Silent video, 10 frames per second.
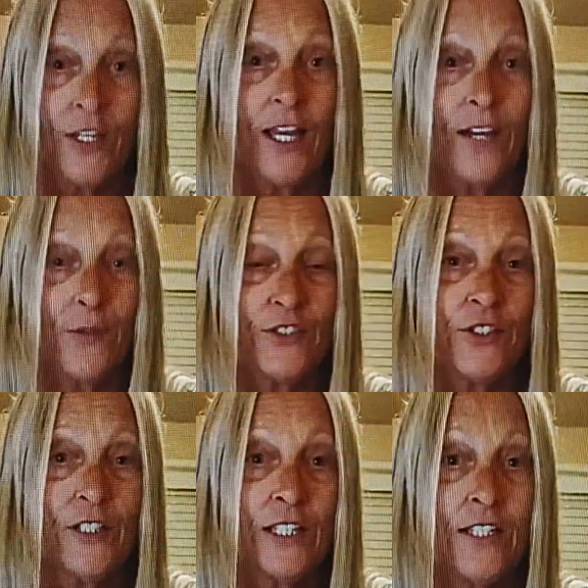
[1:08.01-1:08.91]
Do you have
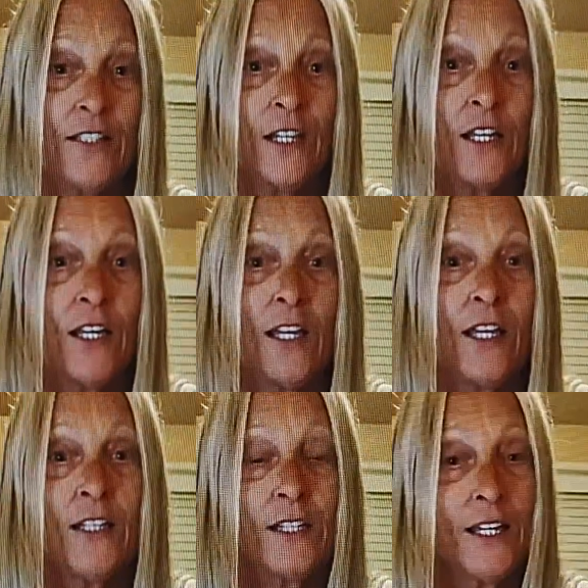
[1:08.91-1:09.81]
what you need
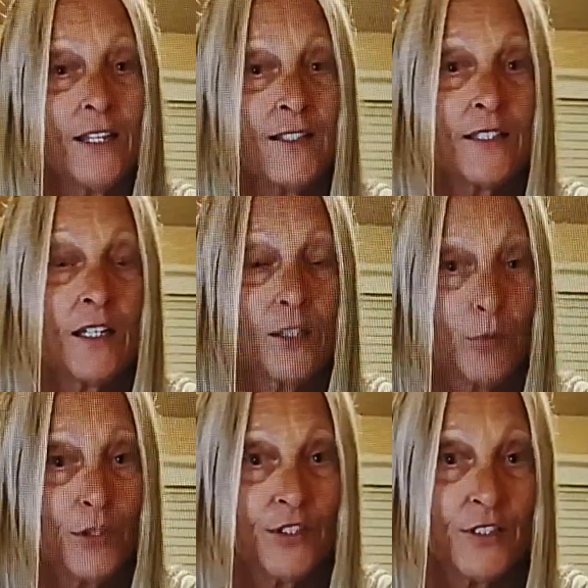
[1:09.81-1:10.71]
in case an
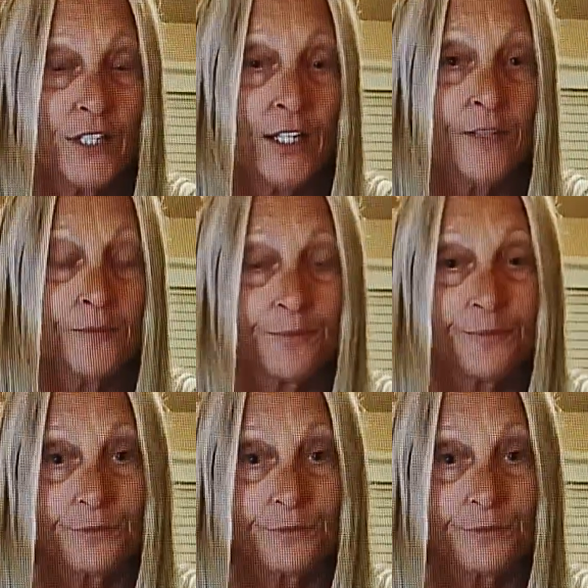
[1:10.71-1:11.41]
emergency